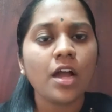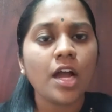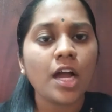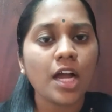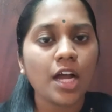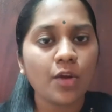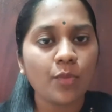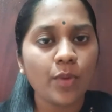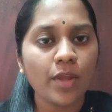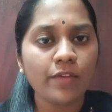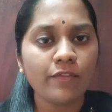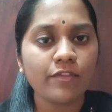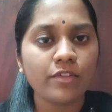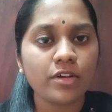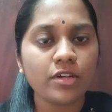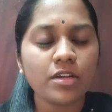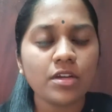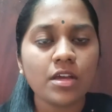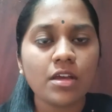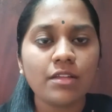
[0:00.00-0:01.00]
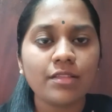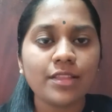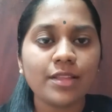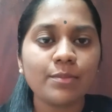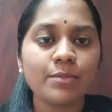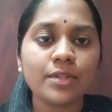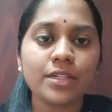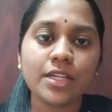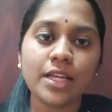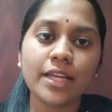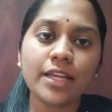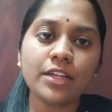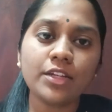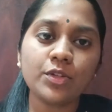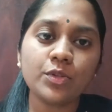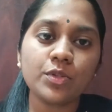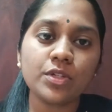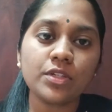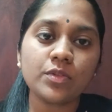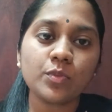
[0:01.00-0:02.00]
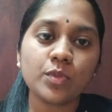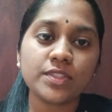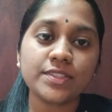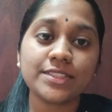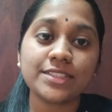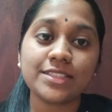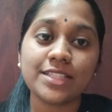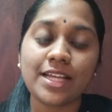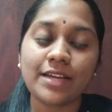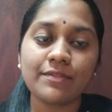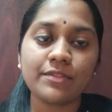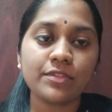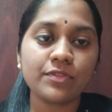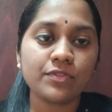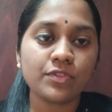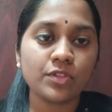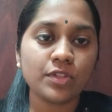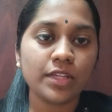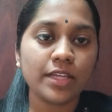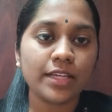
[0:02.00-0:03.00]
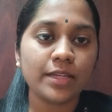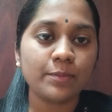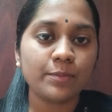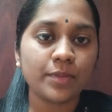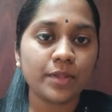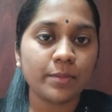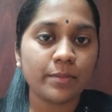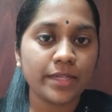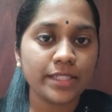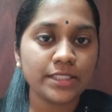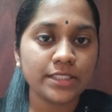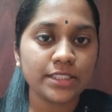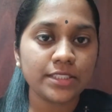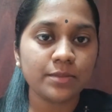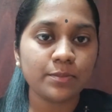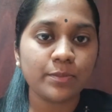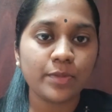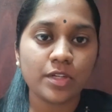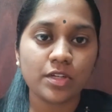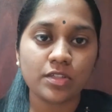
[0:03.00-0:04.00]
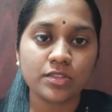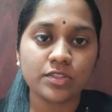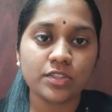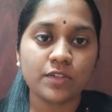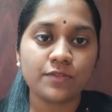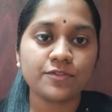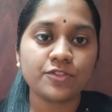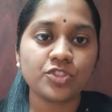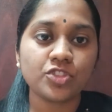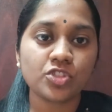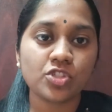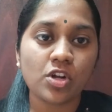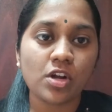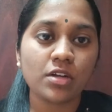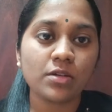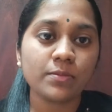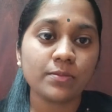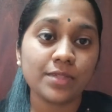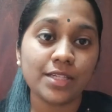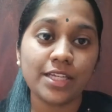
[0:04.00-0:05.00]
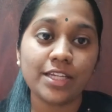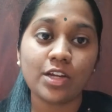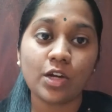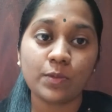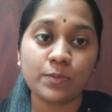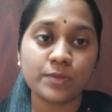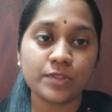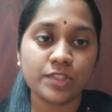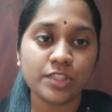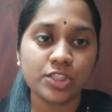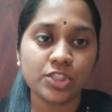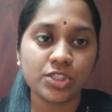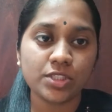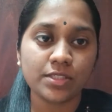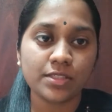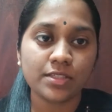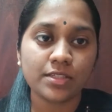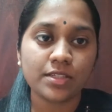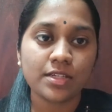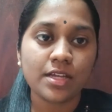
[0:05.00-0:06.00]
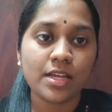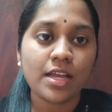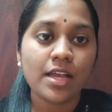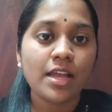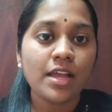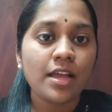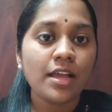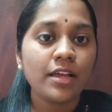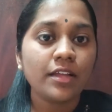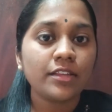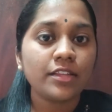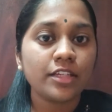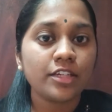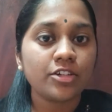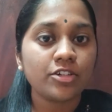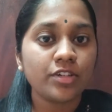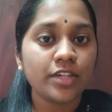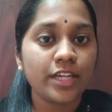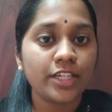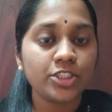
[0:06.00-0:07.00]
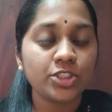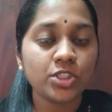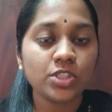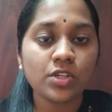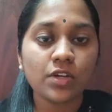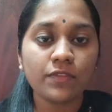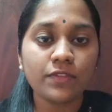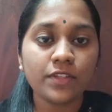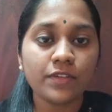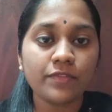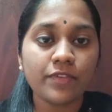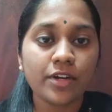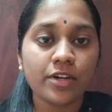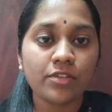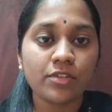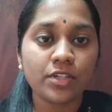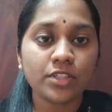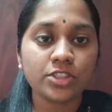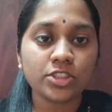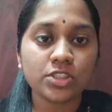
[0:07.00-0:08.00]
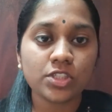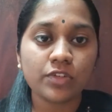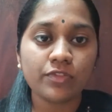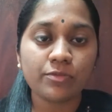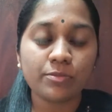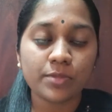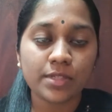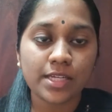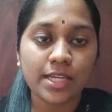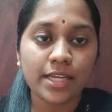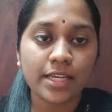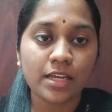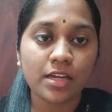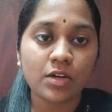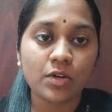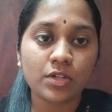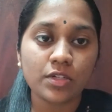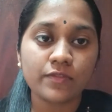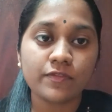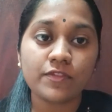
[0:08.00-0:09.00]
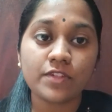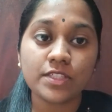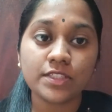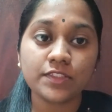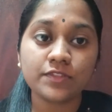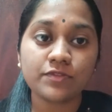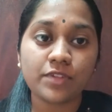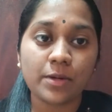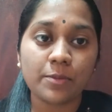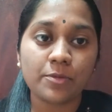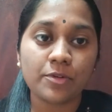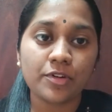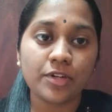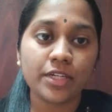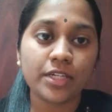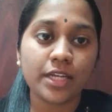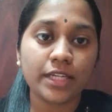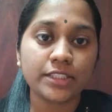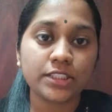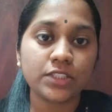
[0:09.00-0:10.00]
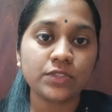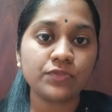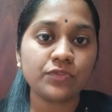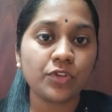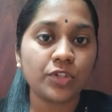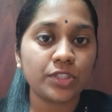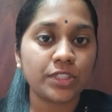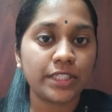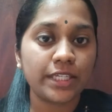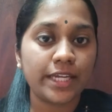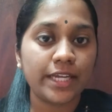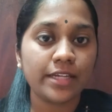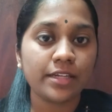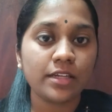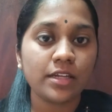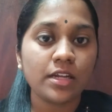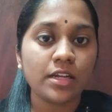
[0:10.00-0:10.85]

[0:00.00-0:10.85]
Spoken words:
However, the Malayan Union was never fully implemented because of strong Malay opposition. The creation of the Federation of Malaya on 1st February 1948,